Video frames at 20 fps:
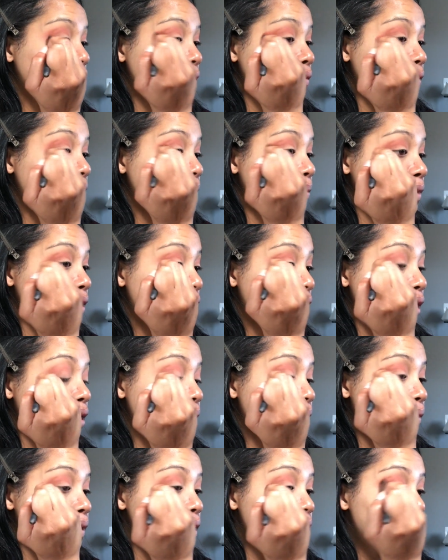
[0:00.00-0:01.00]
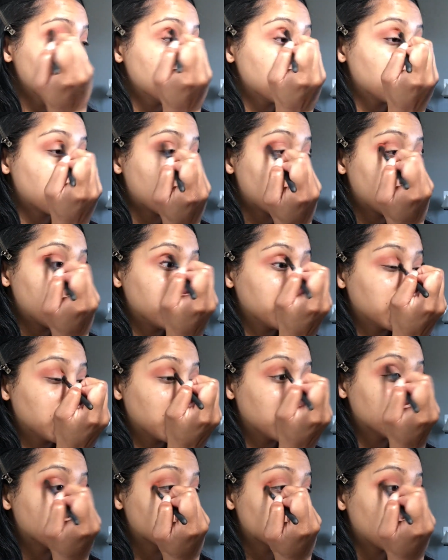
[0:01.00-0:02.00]
Remember, keep bringing it out on the
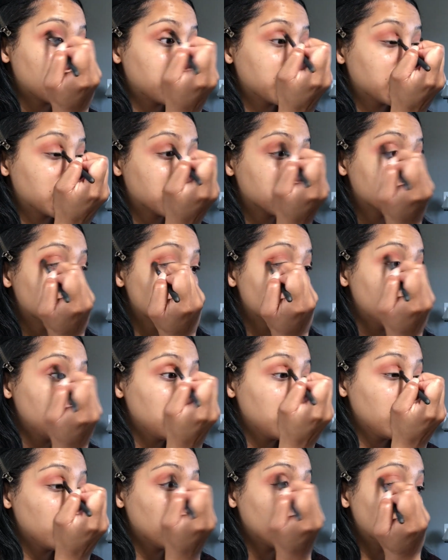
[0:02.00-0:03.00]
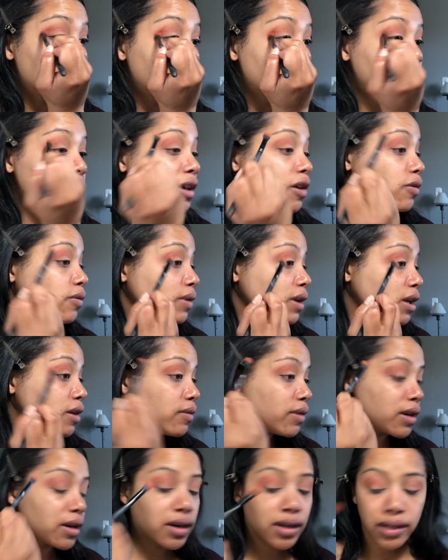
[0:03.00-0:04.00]
outside because when we make that wing,
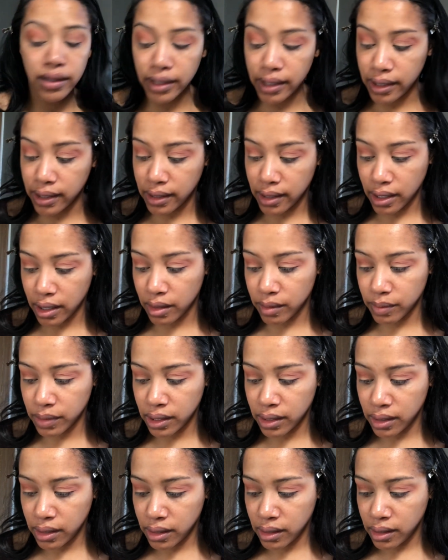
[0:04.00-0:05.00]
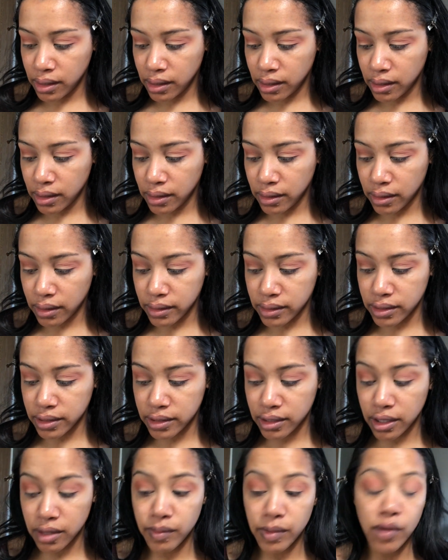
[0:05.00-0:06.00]
we're gonna clean it up and it's just
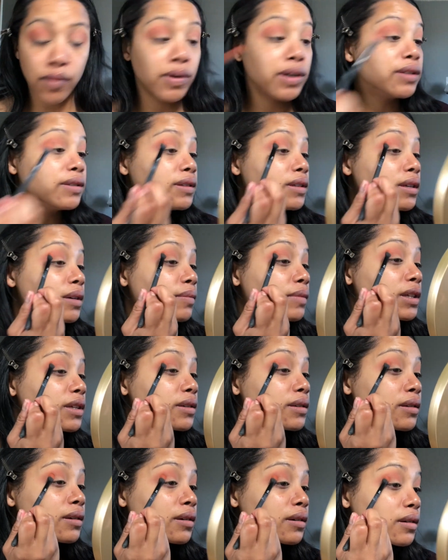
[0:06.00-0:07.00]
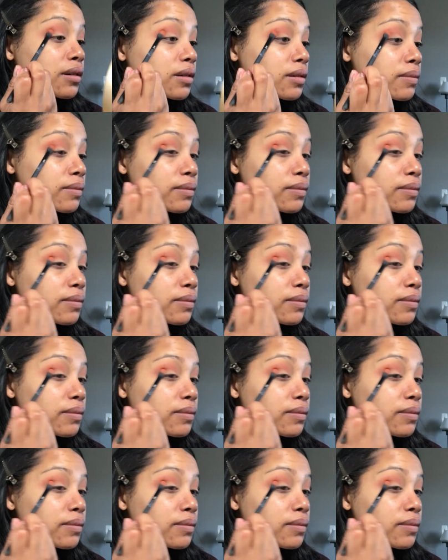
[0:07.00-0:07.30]
gonna be one seamless look.